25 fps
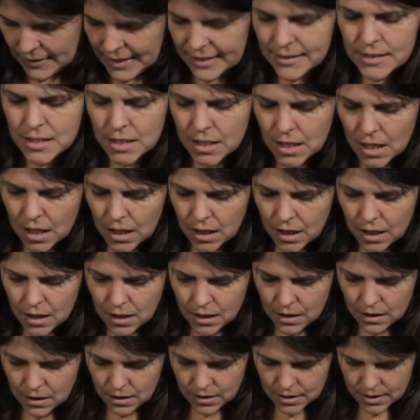It's
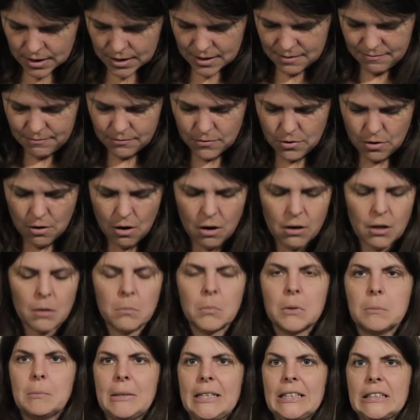got
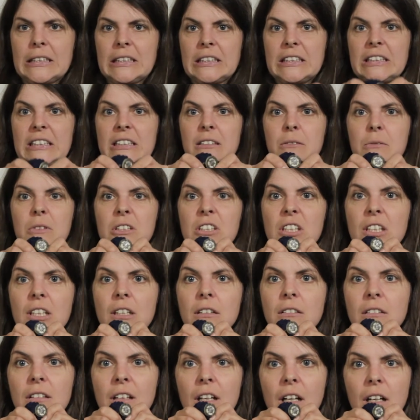horrible buttons, which I
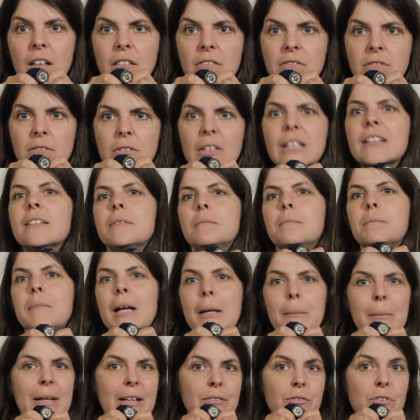don't like. Well,
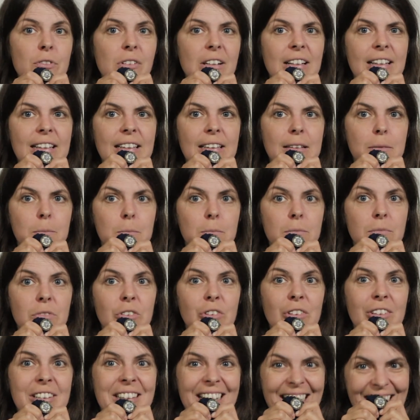maybe if you like them,
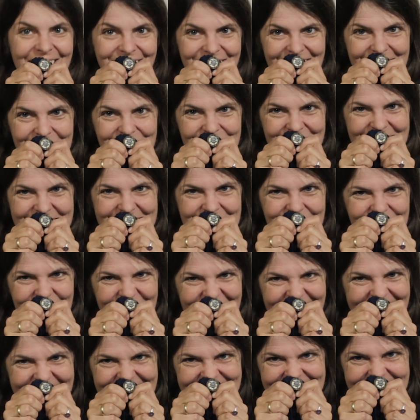you can have them as a
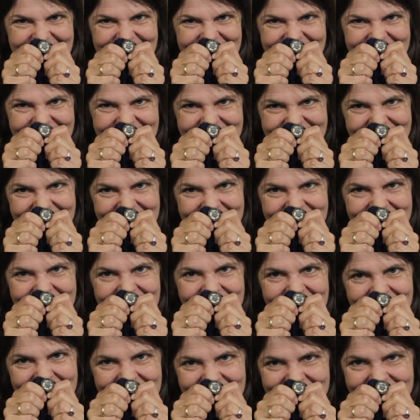present.
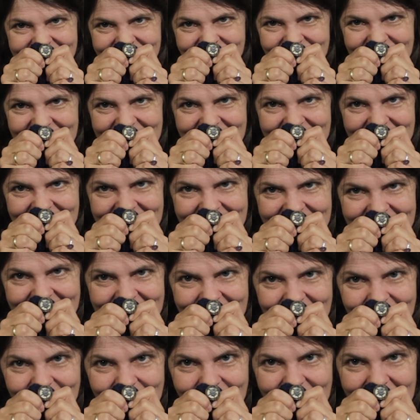I don't really like
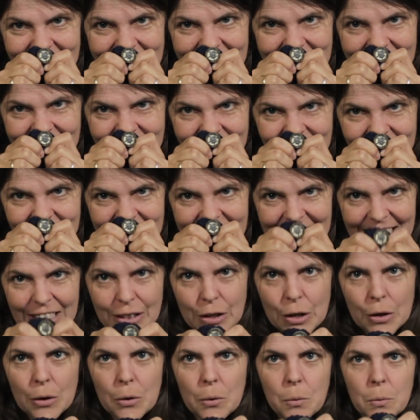them. They don't really
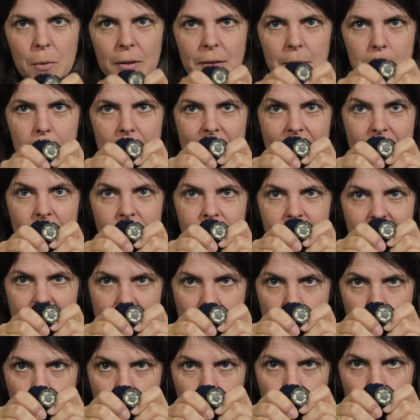go with me. I think
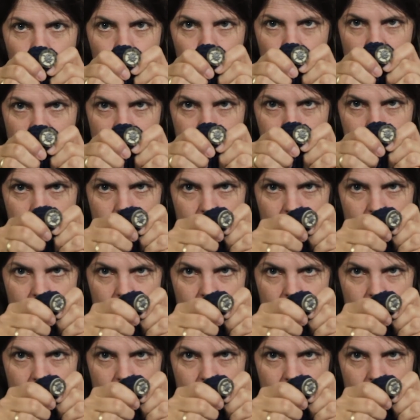I want wooden